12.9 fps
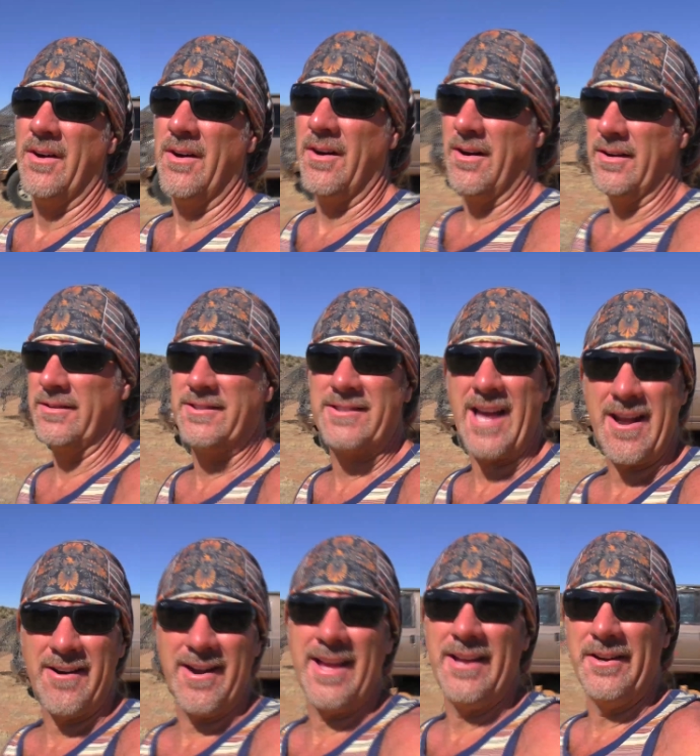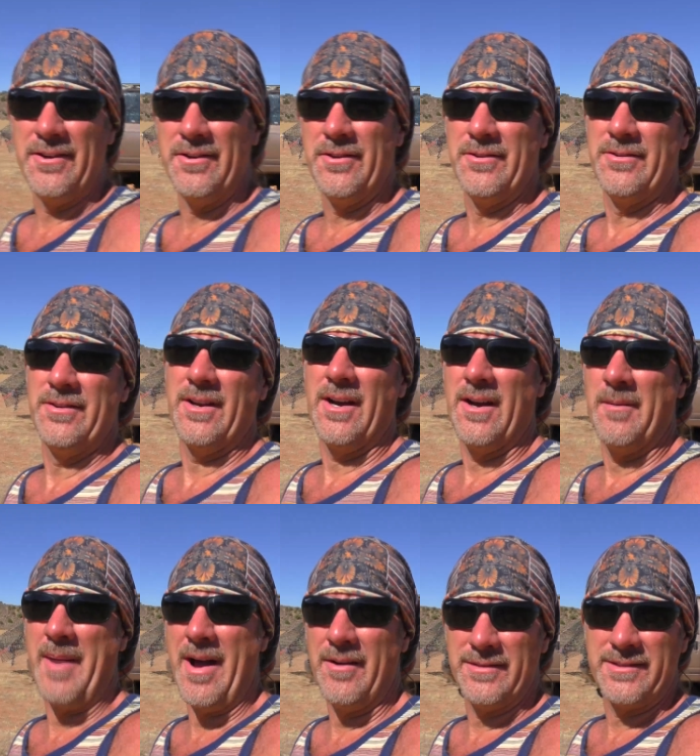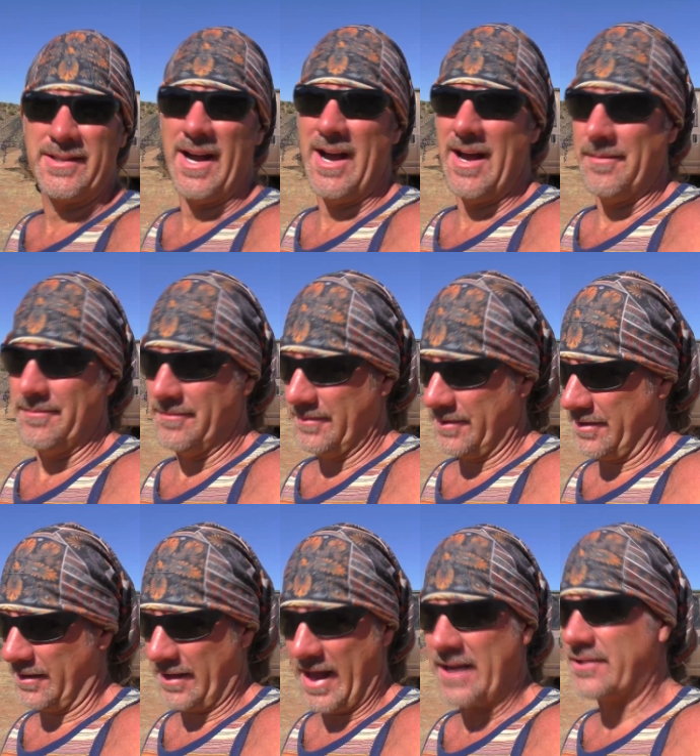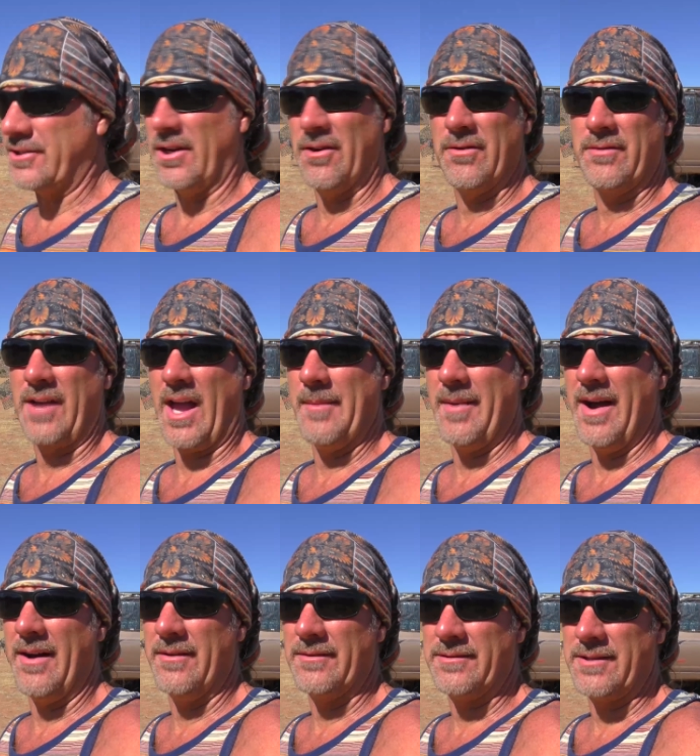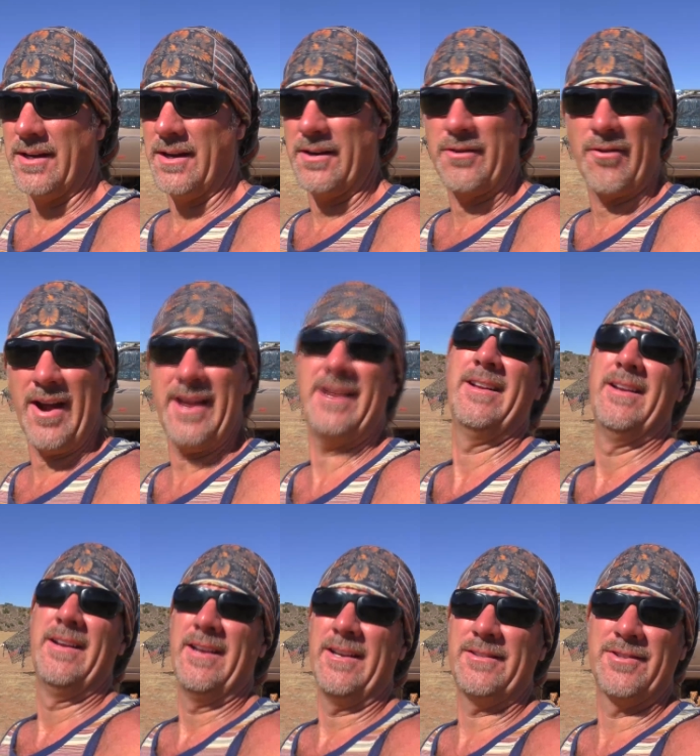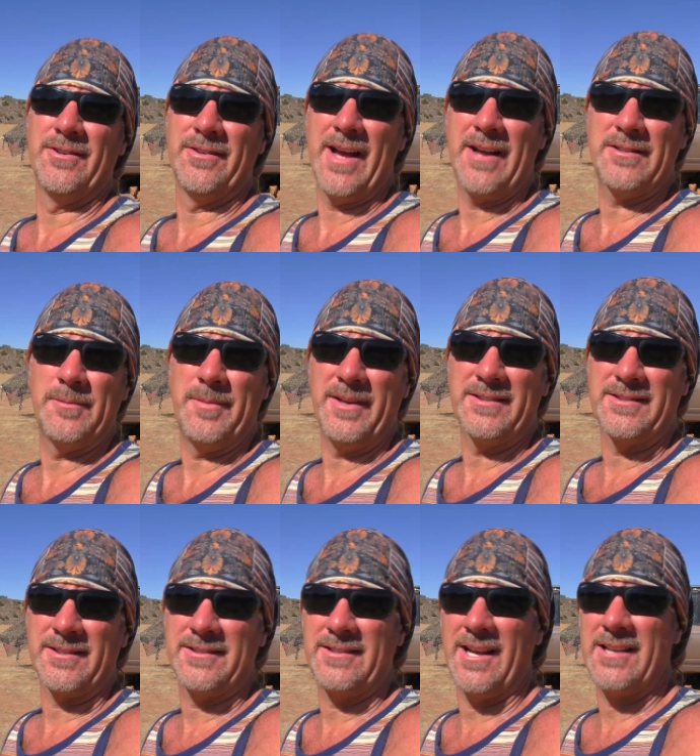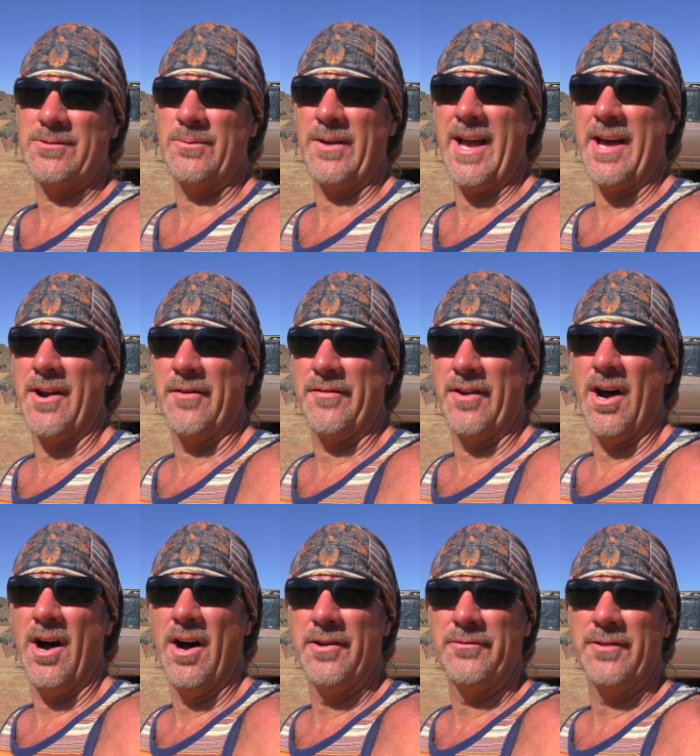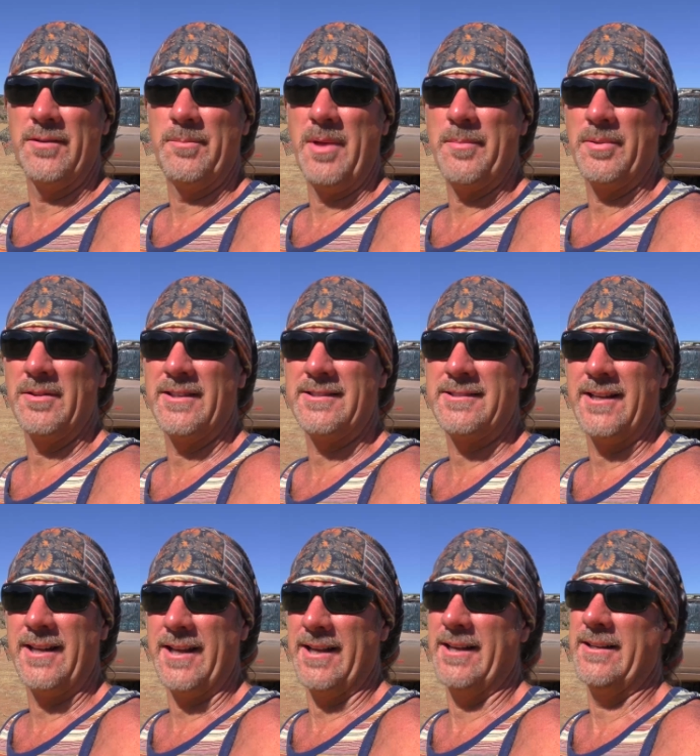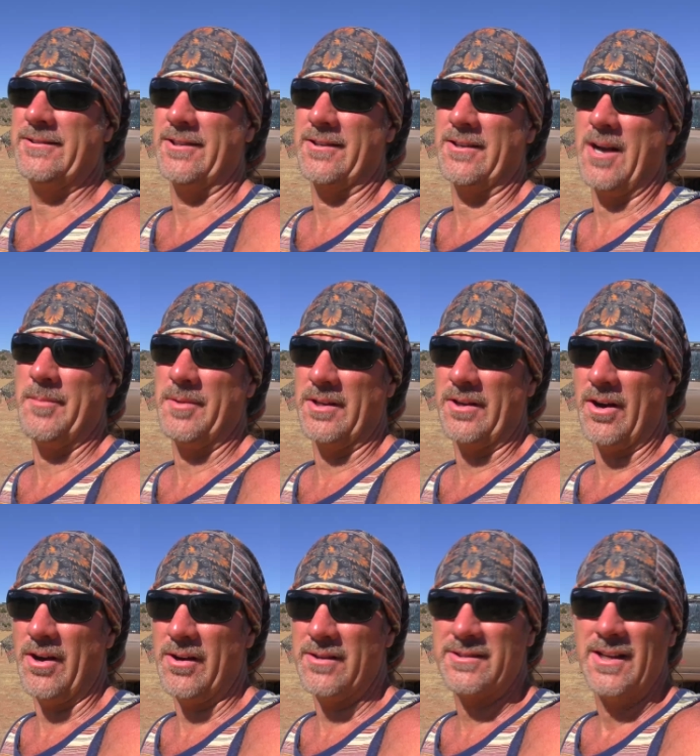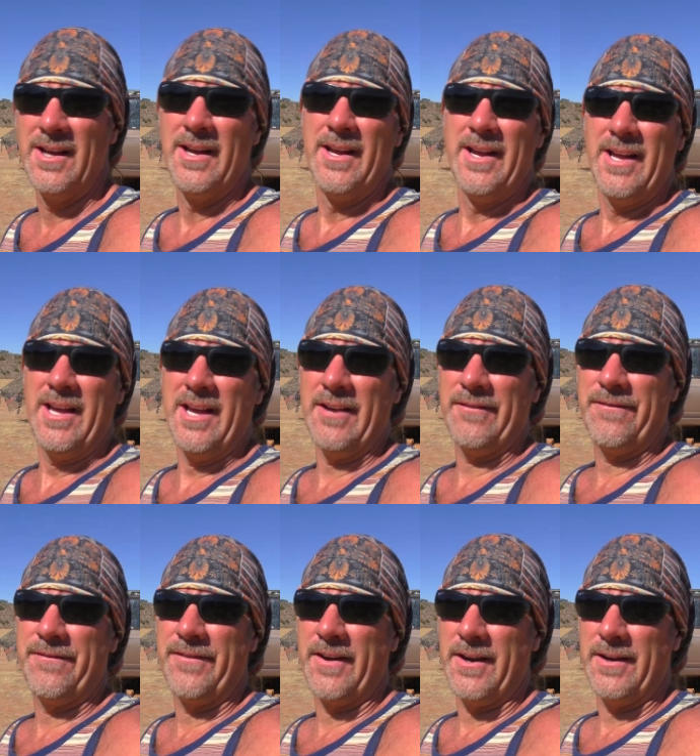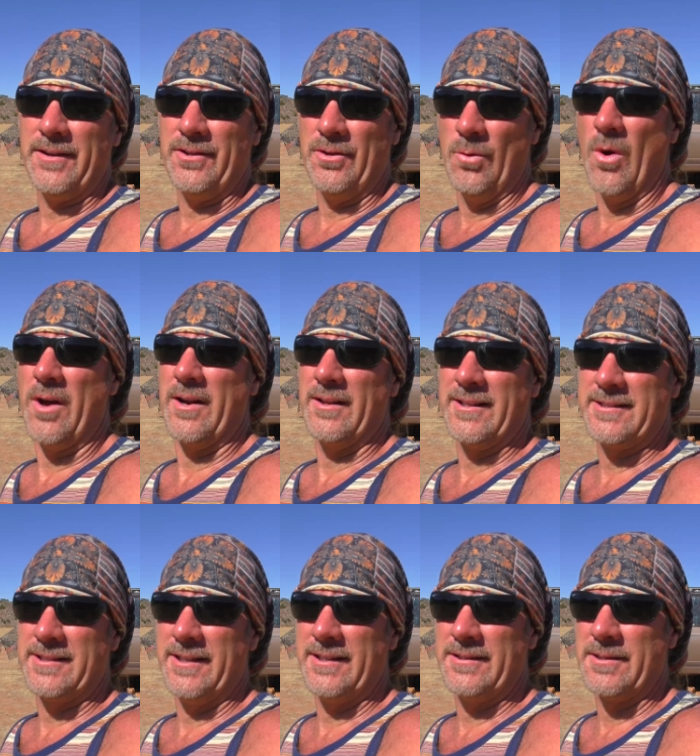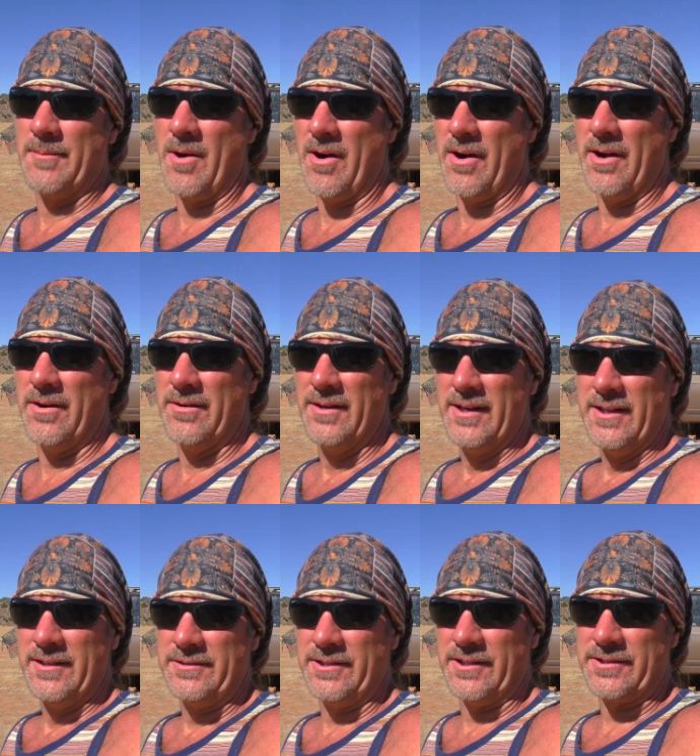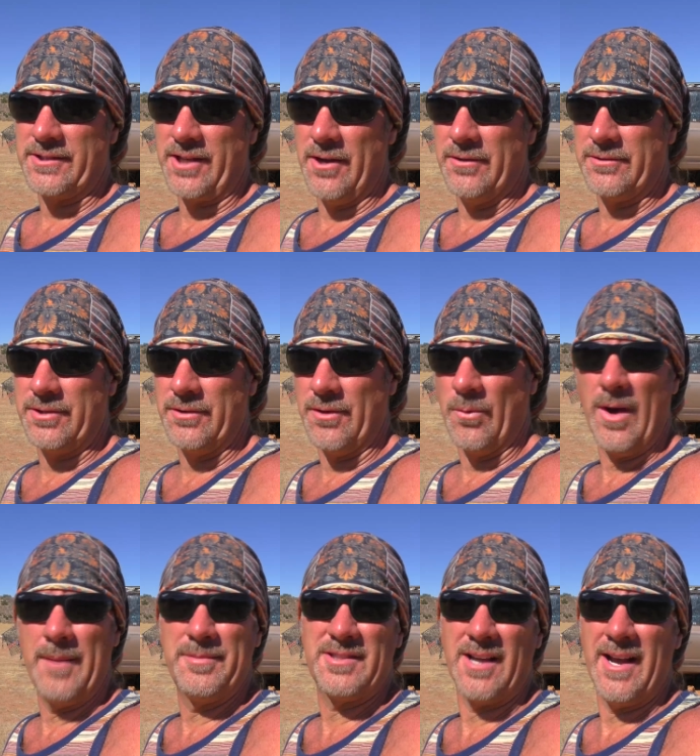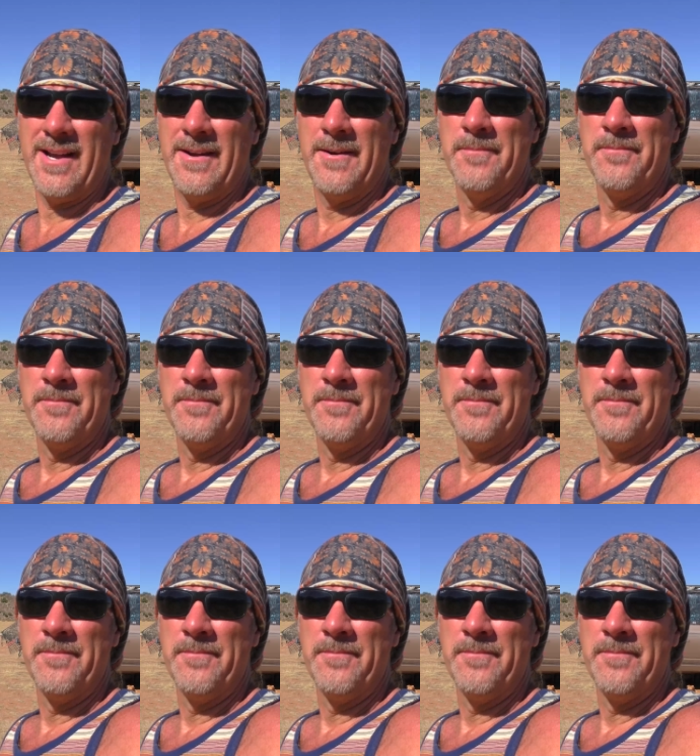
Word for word: on Saturday at noon, Mountain Time. The last show came out great. It turned out to be a success. We had over 100 people listening in, took a couple of calls. If you want to listen in tomorrow, just go to the website